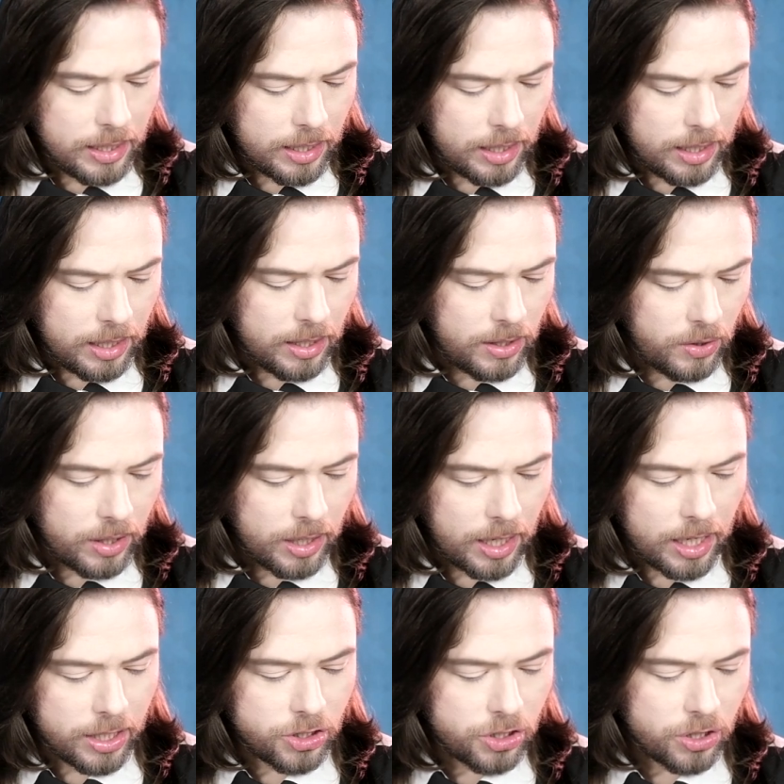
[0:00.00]
Oh,
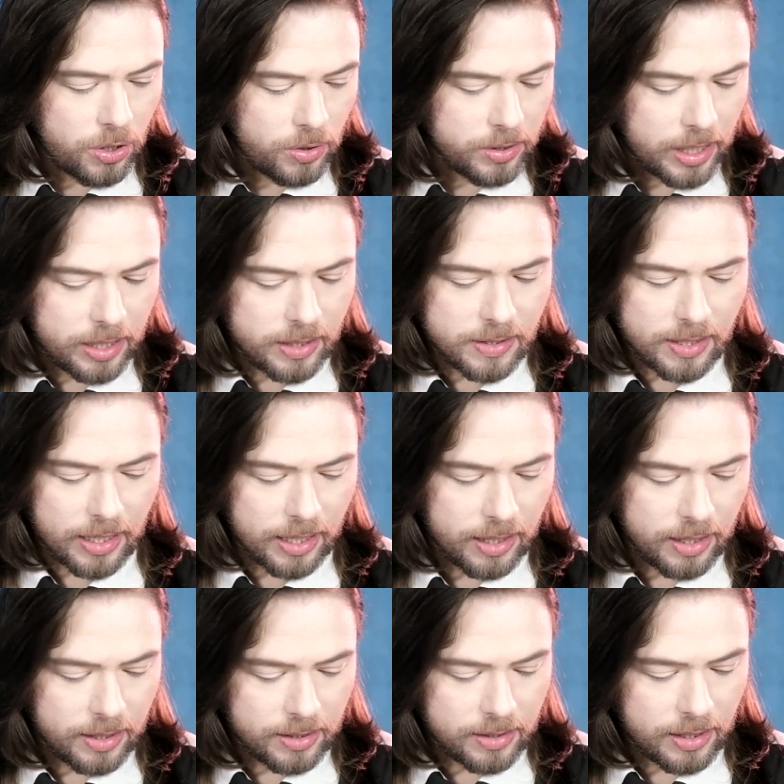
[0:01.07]
gosh, hold on a
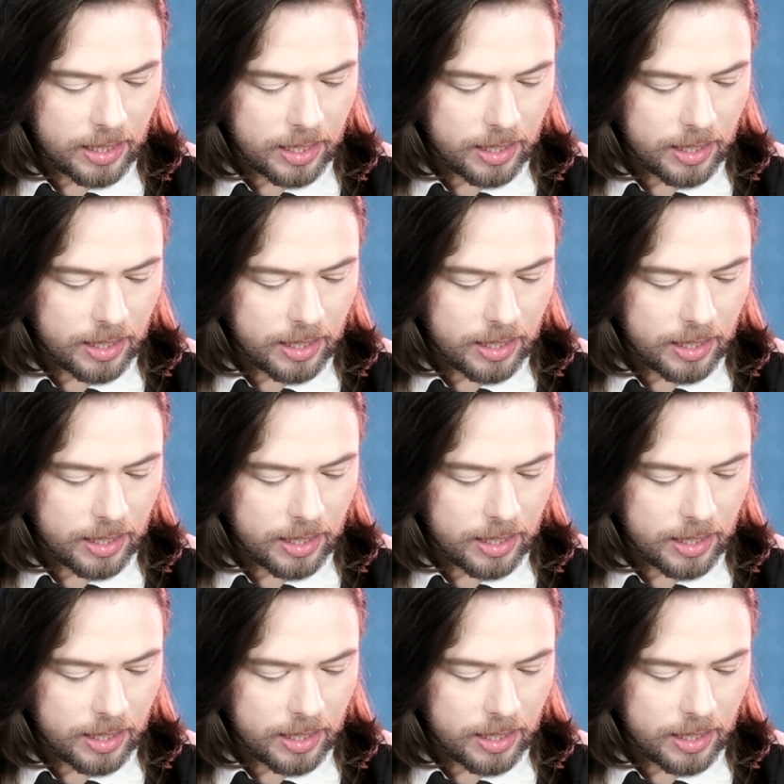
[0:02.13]
second.